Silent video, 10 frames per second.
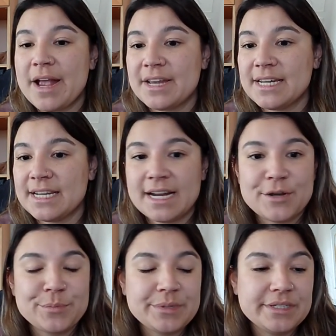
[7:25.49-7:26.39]
and it
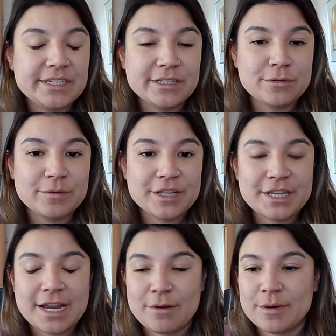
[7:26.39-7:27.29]
helps deal with
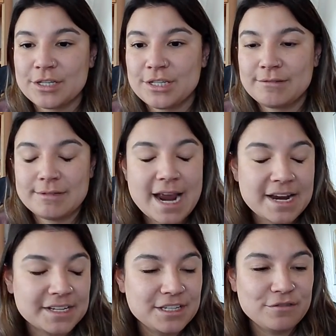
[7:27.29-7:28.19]
how much
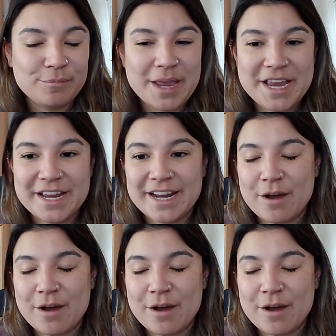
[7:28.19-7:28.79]
tax you've paid,